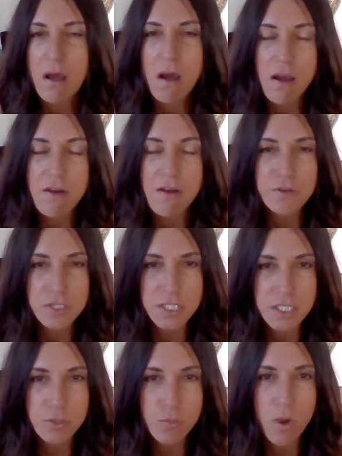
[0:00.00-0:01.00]
offer
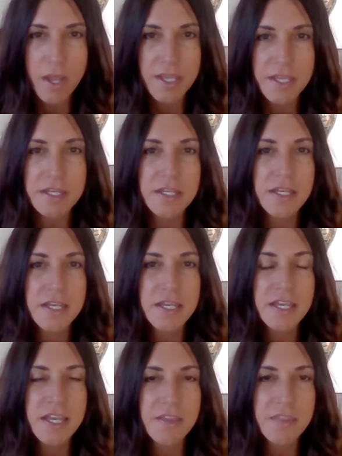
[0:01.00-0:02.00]
linen white,
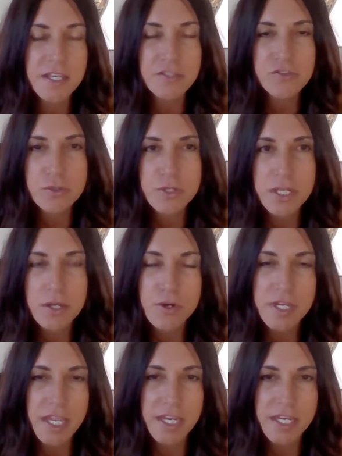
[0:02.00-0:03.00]
and then sort of
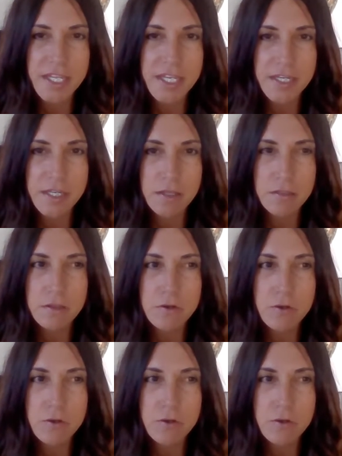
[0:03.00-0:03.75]
creating a little